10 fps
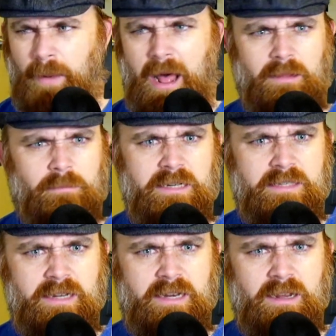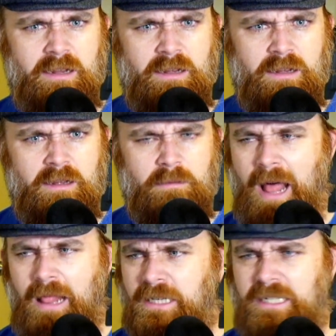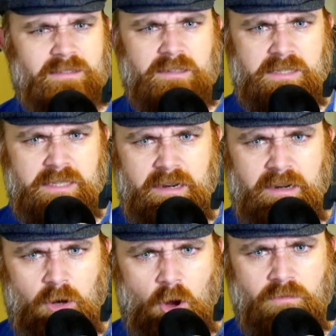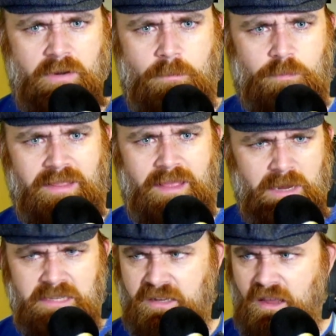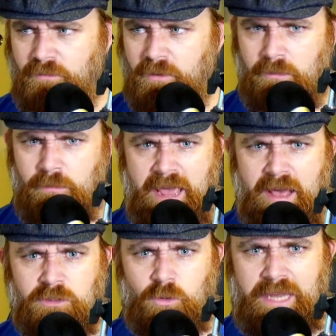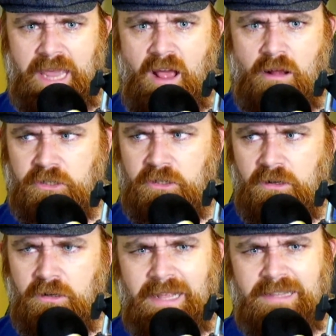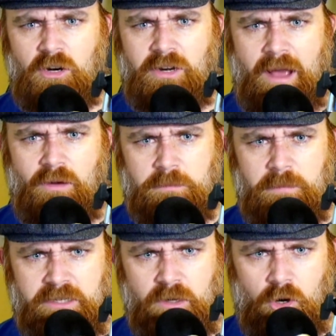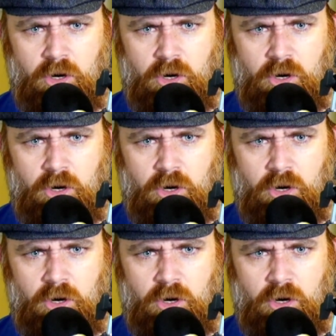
Parliament is sitting? Parliament doesn't sit in a COVID outbreak. That means government could be held to account. That's not how it's meant to